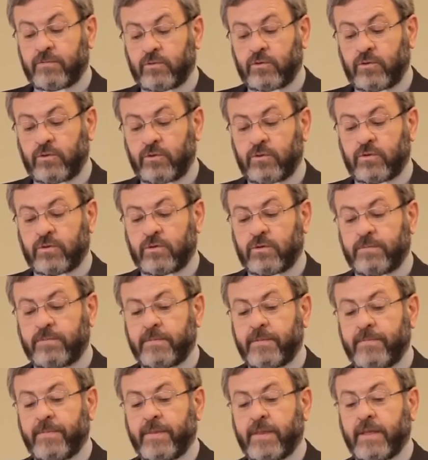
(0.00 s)
to Europe,
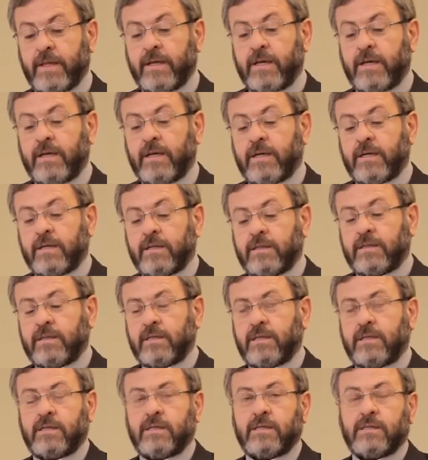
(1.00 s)

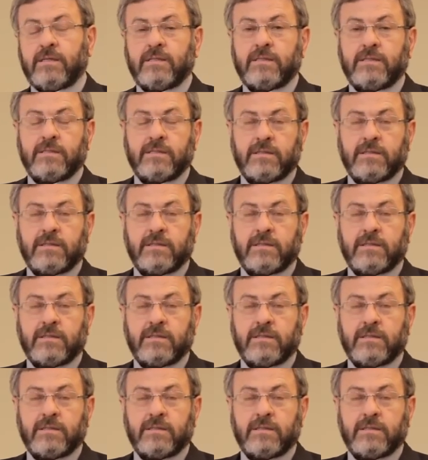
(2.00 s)
the